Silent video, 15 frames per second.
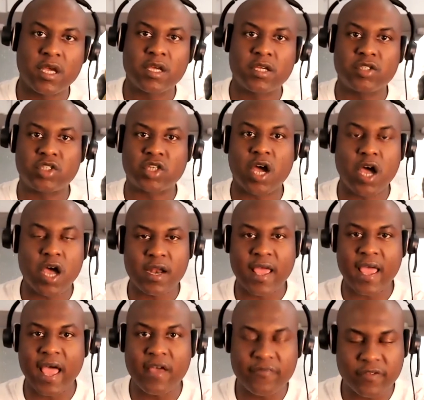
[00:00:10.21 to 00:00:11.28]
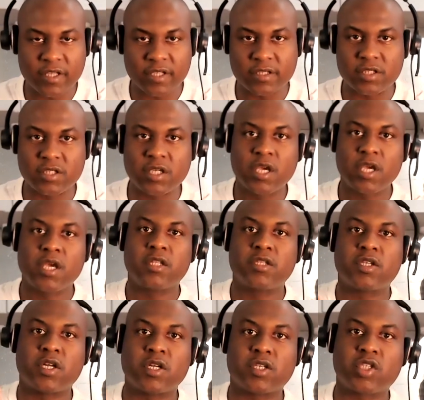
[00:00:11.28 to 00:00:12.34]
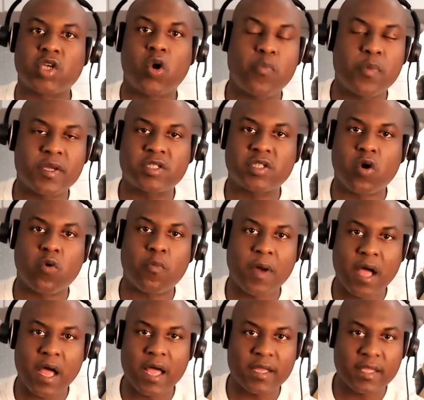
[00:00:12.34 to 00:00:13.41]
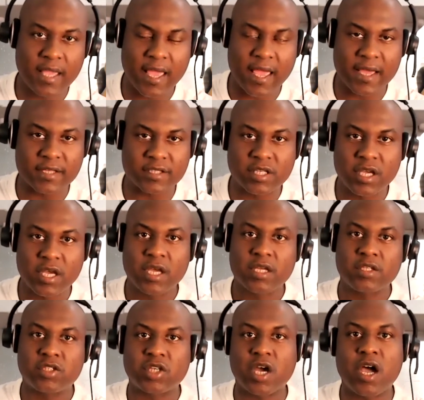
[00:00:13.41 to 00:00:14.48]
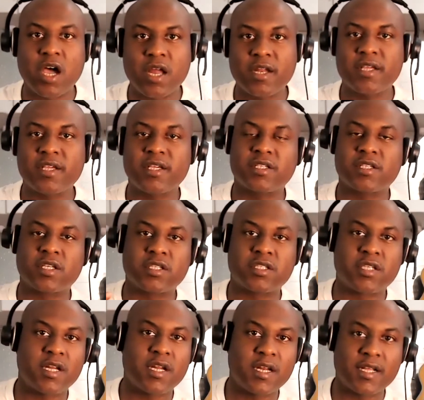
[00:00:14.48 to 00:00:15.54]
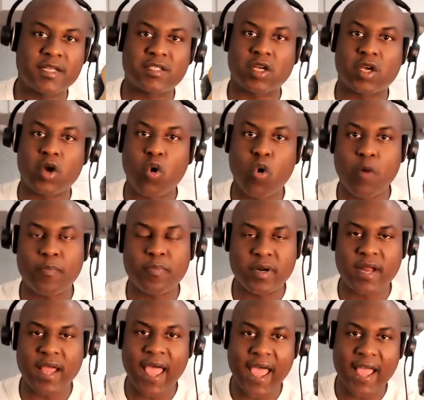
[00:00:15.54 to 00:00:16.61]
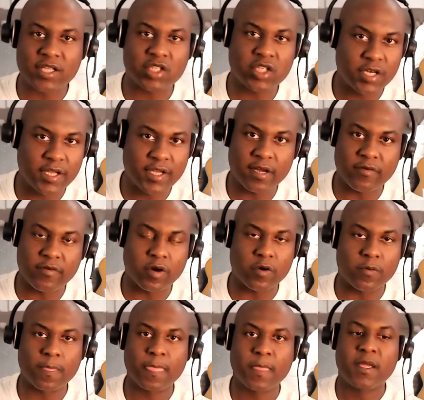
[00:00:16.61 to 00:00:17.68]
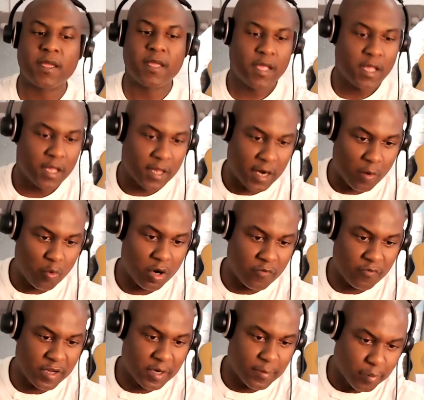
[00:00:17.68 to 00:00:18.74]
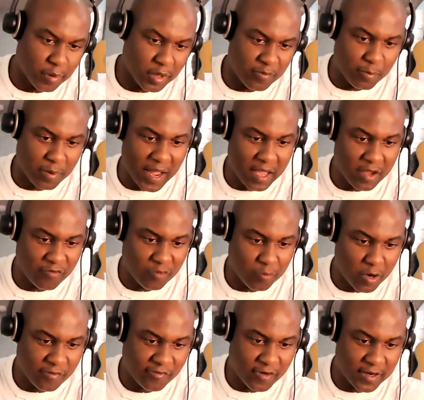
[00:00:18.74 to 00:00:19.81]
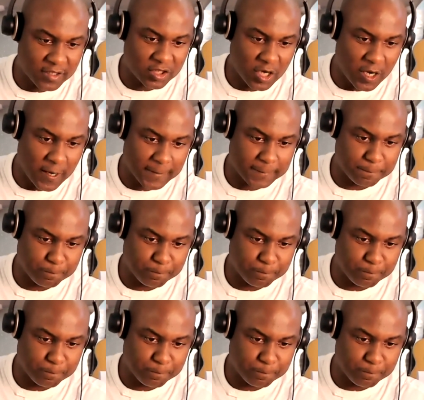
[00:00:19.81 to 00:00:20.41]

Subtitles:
John Evans, to the Sober is Dope podcast. John is considered as the corporate action hero, and I want to read a brief bio from our friend John.